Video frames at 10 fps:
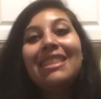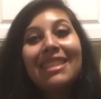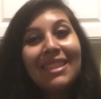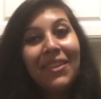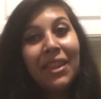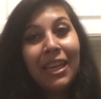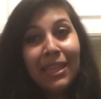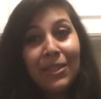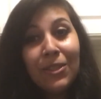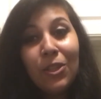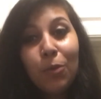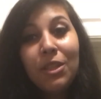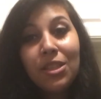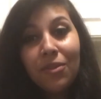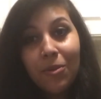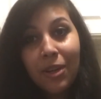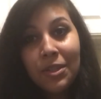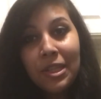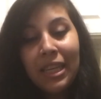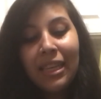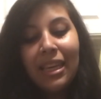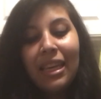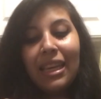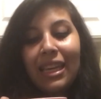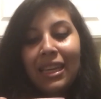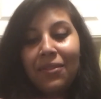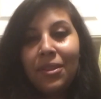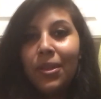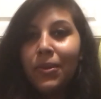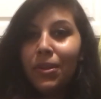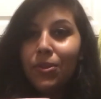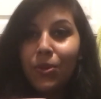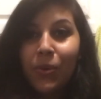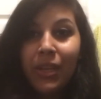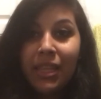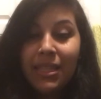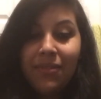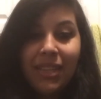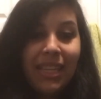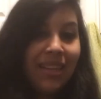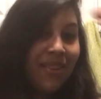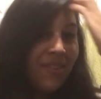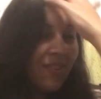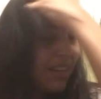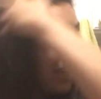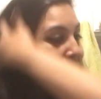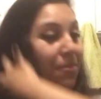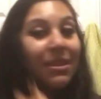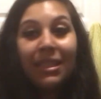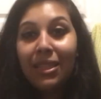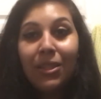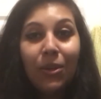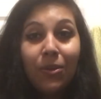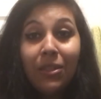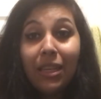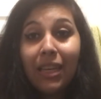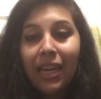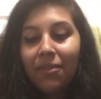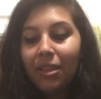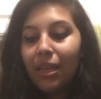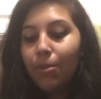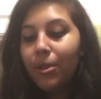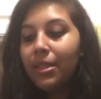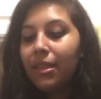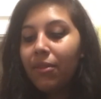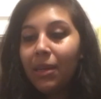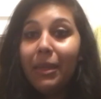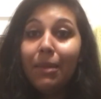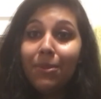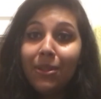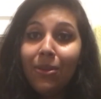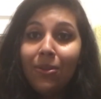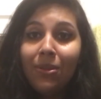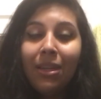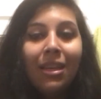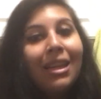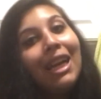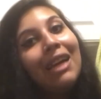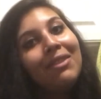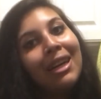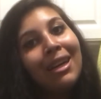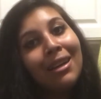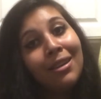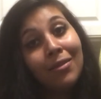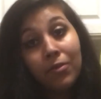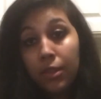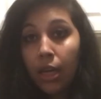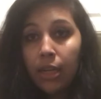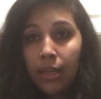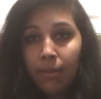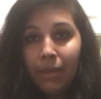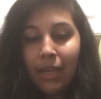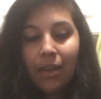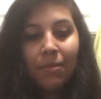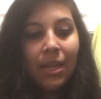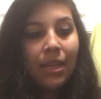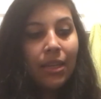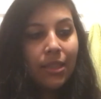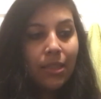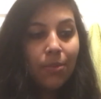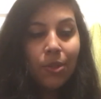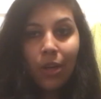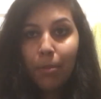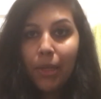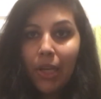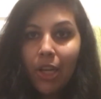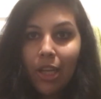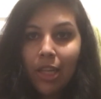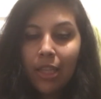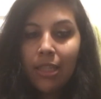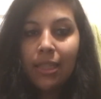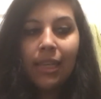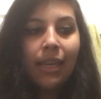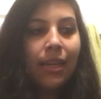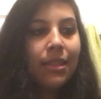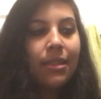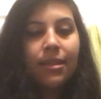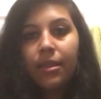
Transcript: So thank you so much for watching. If you enjoyed this video, stay tuned. I'll have a lot more stuff coming up soon. I've got a vlog coming up, some shopping hauls, and